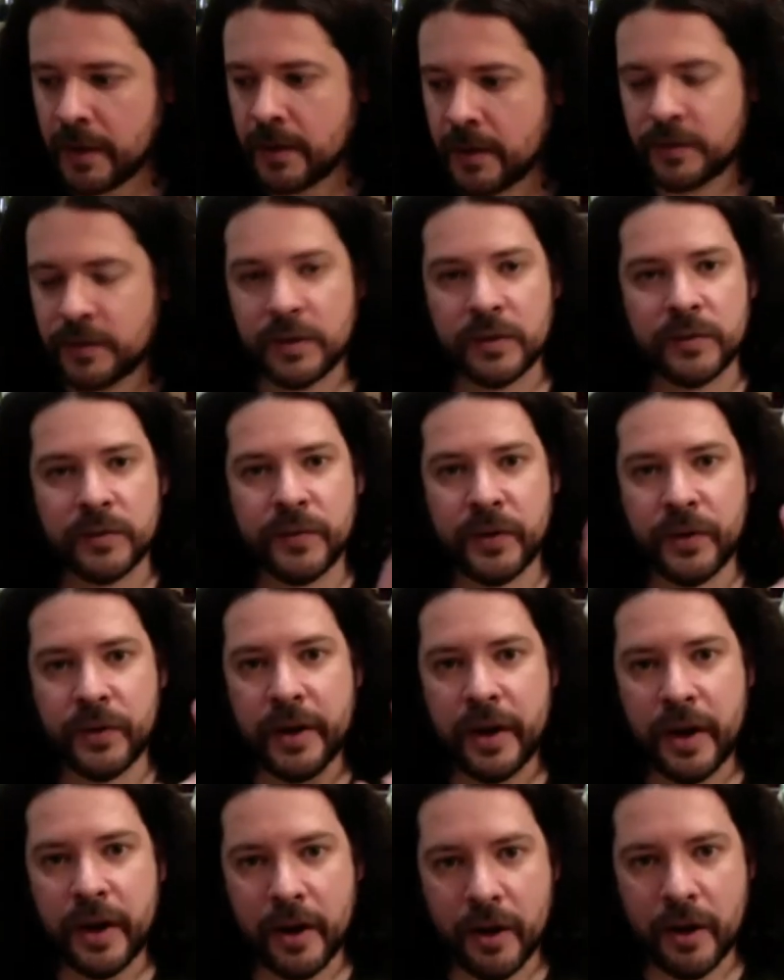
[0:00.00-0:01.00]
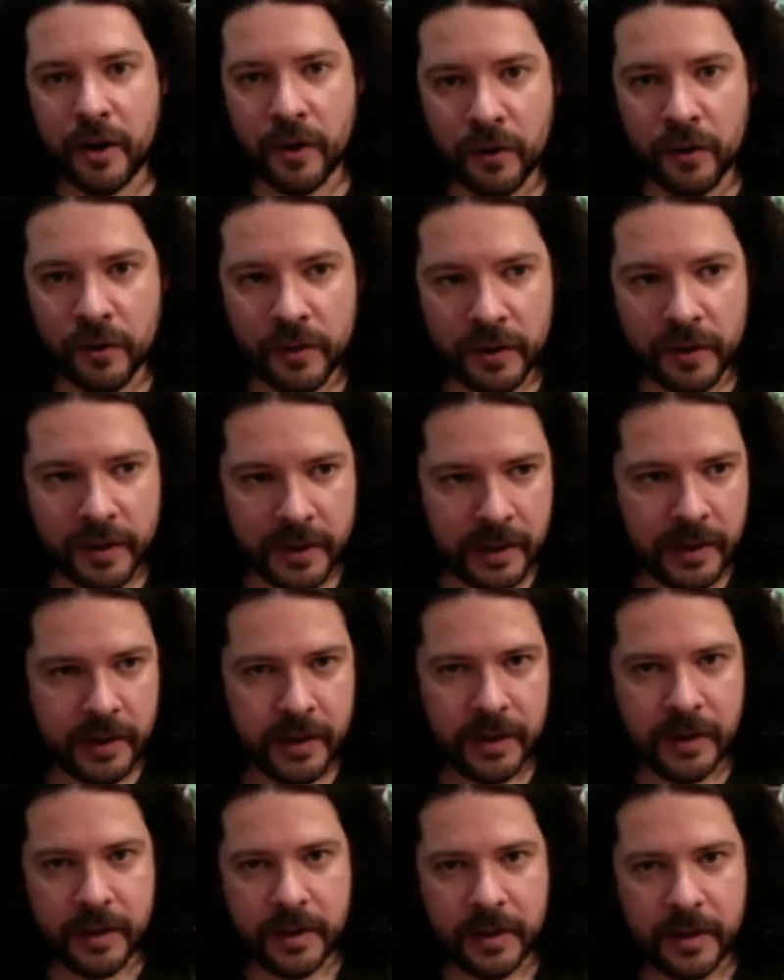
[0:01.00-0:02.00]
since very
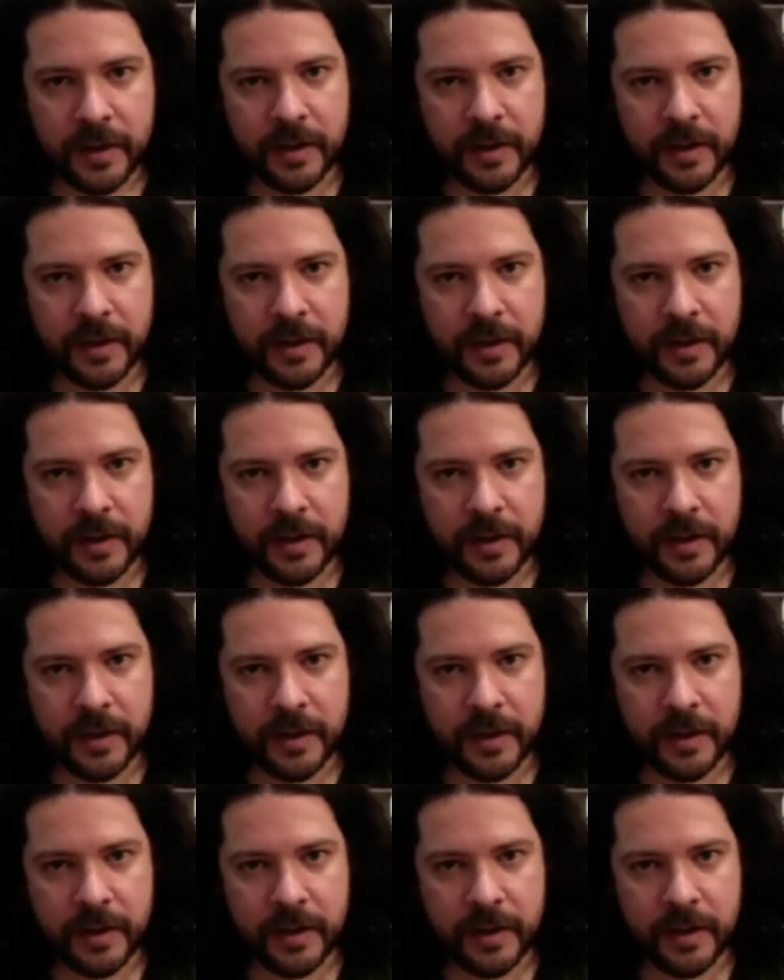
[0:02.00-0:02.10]
early